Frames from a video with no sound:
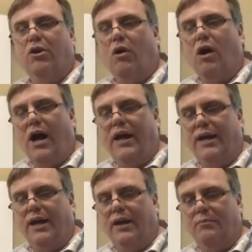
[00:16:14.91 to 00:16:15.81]
I
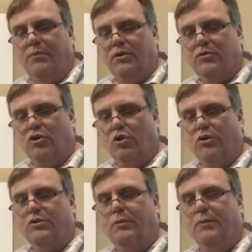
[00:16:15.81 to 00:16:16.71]
am going to
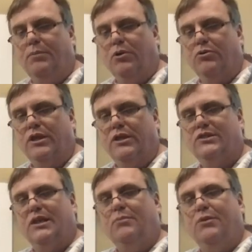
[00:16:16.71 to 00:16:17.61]
be building
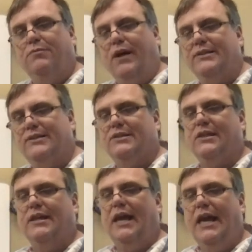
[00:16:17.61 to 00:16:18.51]
some device that's going to
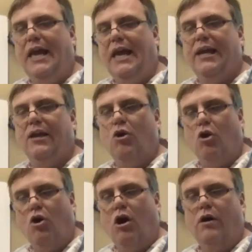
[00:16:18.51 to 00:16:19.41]
hang
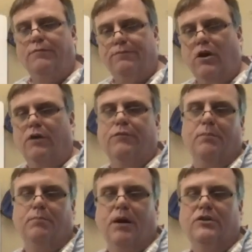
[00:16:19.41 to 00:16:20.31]
off of a
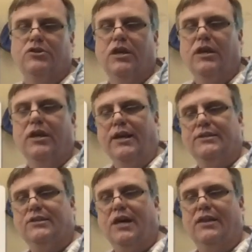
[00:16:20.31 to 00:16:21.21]
bus. It's
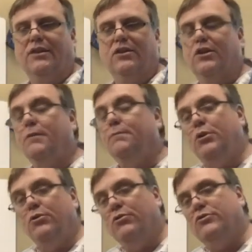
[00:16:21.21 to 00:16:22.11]
not the
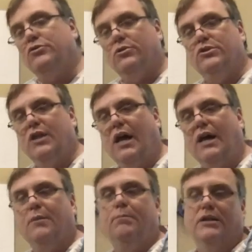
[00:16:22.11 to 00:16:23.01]
computer, so it's not the
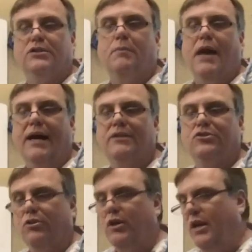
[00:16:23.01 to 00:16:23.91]
bus master.
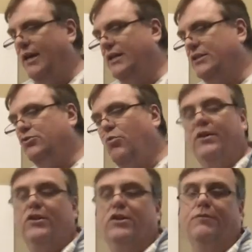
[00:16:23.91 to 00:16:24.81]
It's just one of the
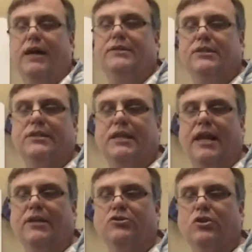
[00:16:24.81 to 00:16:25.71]
devices that
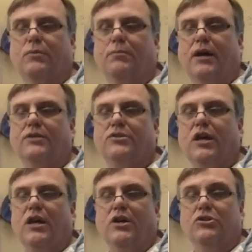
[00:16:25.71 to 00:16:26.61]
hangs on the bus.
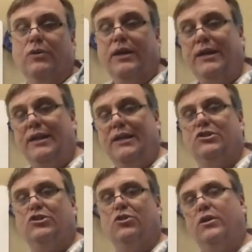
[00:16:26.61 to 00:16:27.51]
So it needs to
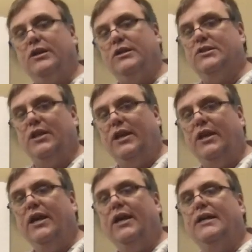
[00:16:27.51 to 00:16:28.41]
look and see,
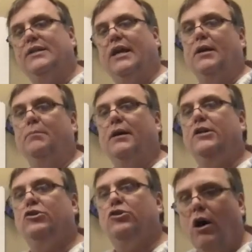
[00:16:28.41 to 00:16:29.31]
is anybody
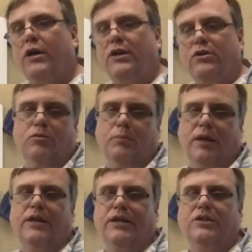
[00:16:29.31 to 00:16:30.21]
talking to me?
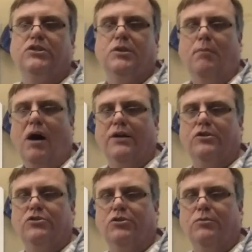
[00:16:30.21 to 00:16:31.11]
It needs to monitor
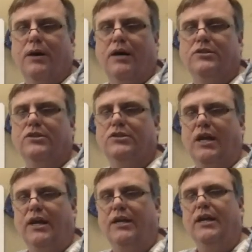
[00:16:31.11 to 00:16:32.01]
the bus and say,
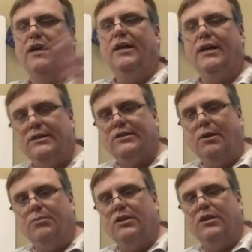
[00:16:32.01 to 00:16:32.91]
is
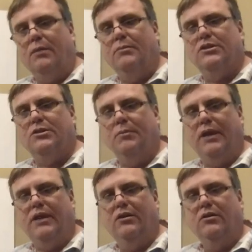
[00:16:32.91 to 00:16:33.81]
something coming to me?
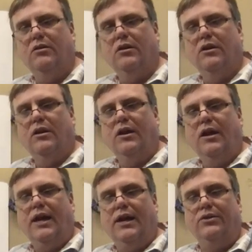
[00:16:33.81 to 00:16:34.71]

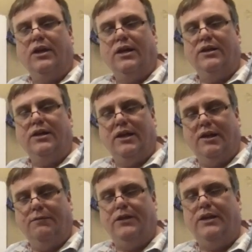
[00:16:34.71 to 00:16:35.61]
And then if
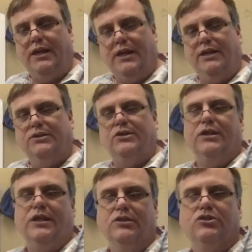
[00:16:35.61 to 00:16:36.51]
it is, it
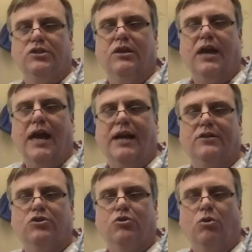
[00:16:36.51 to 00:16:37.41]
needs to act
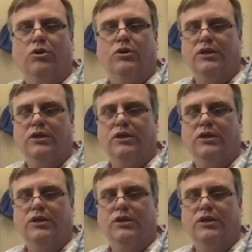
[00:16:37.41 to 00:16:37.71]
accordingly.